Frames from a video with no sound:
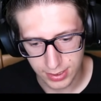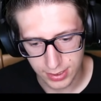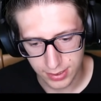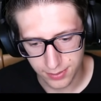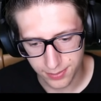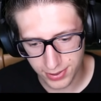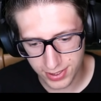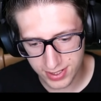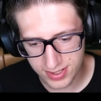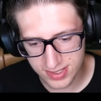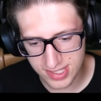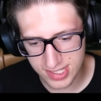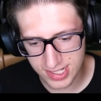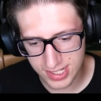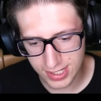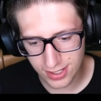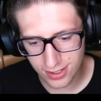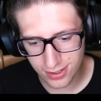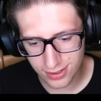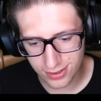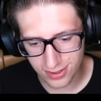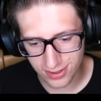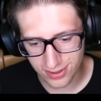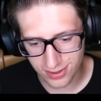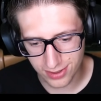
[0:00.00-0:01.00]
but it's
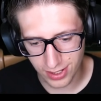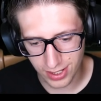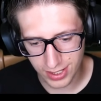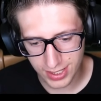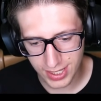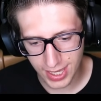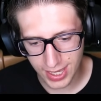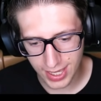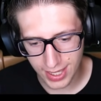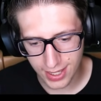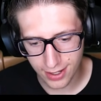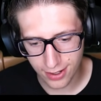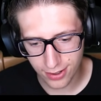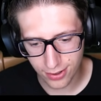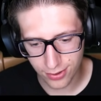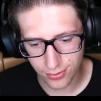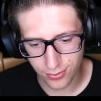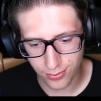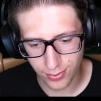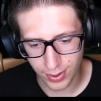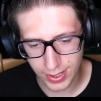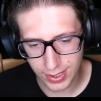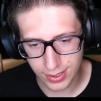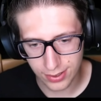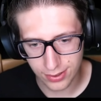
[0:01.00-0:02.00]
still, look at how
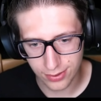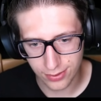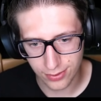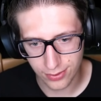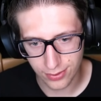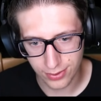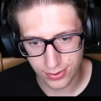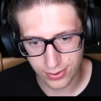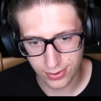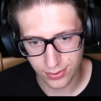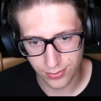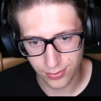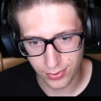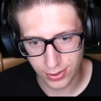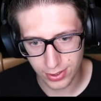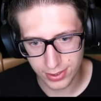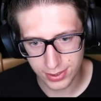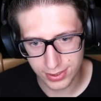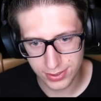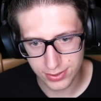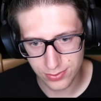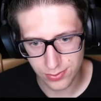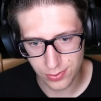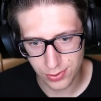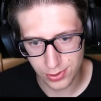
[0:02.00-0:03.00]
well the wall
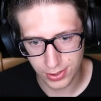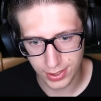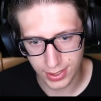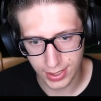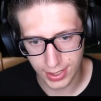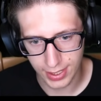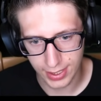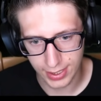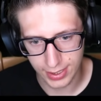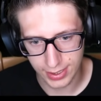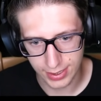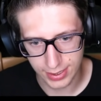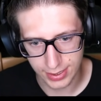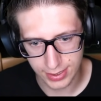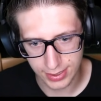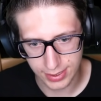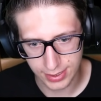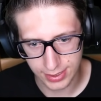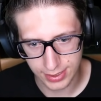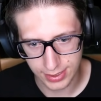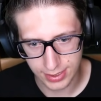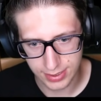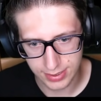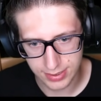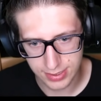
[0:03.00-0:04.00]
is working
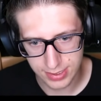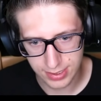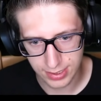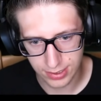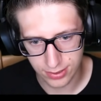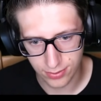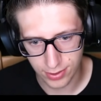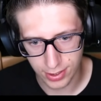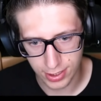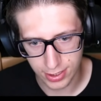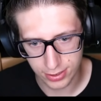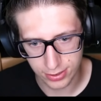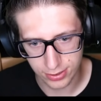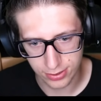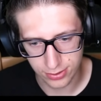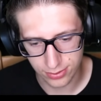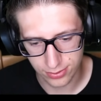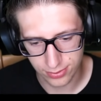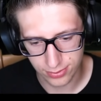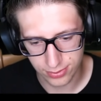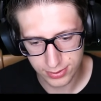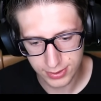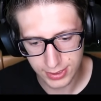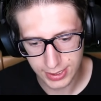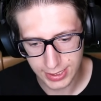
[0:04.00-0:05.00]
against the Grey
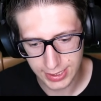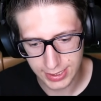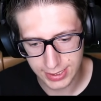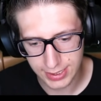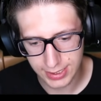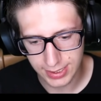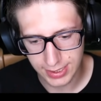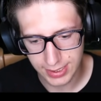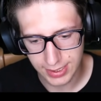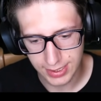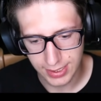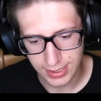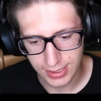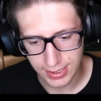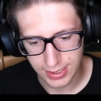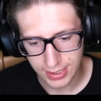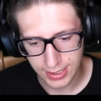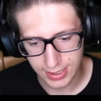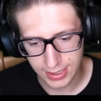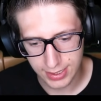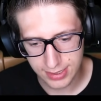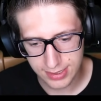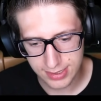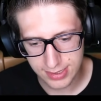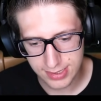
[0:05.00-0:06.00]
Goo. Like,
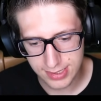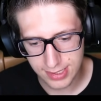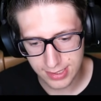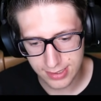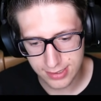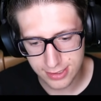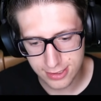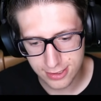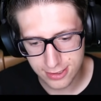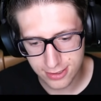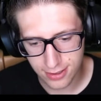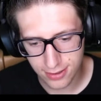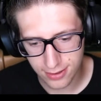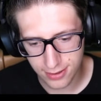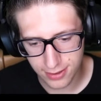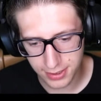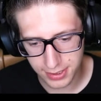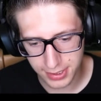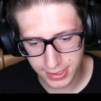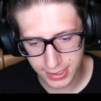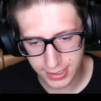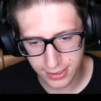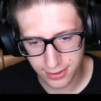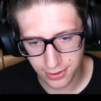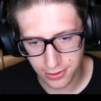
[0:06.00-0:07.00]
it is
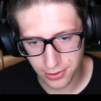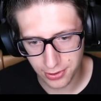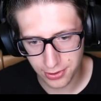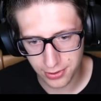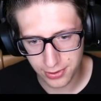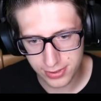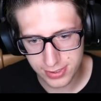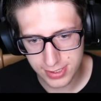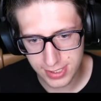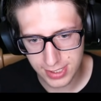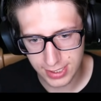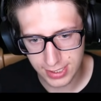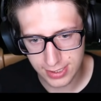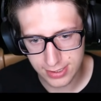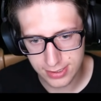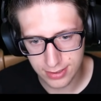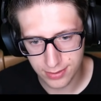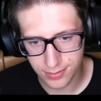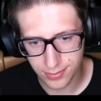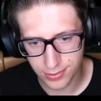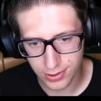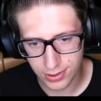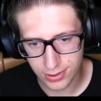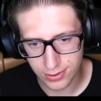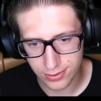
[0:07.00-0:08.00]
certainly halting its
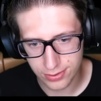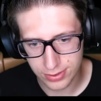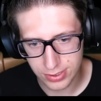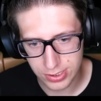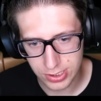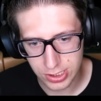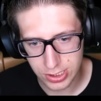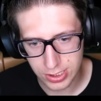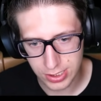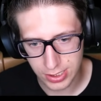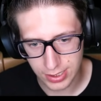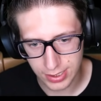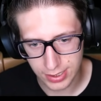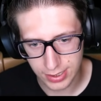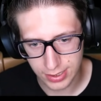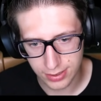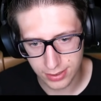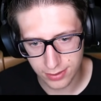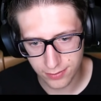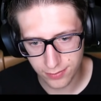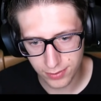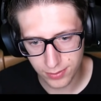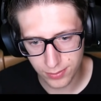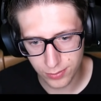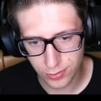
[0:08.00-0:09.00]
approach,
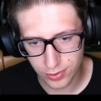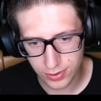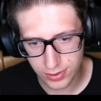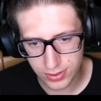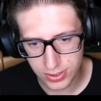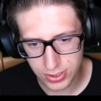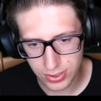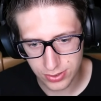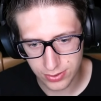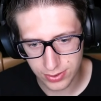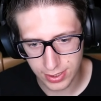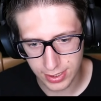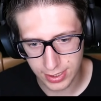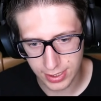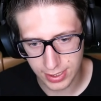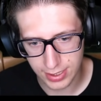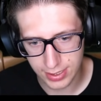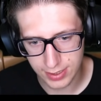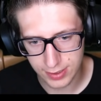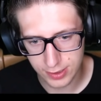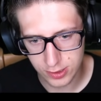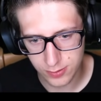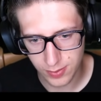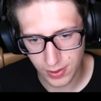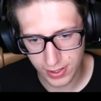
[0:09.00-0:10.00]
even more so than I had
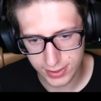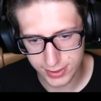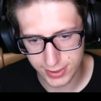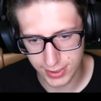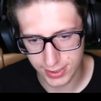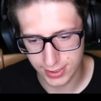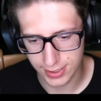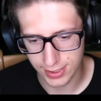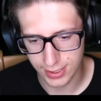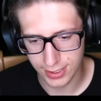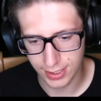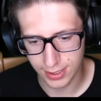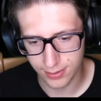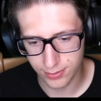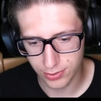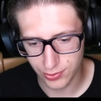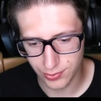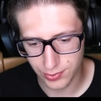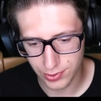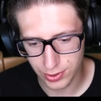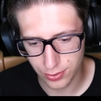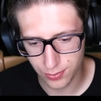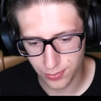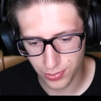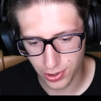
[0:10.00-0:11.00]
expected, and I'm the
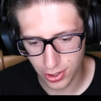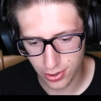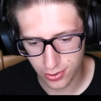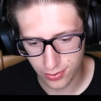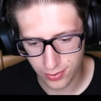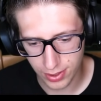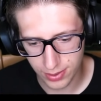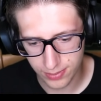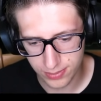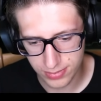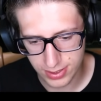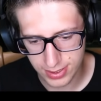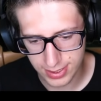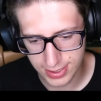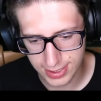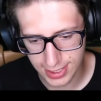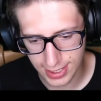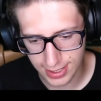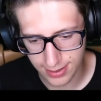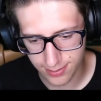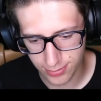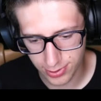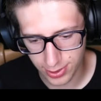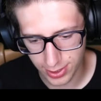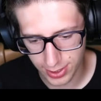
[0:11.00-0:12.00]
one who programmed the
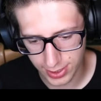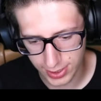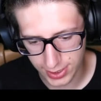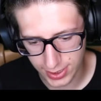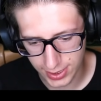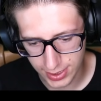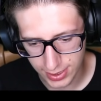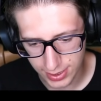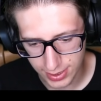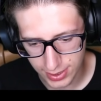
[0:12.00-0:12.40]
damn thing.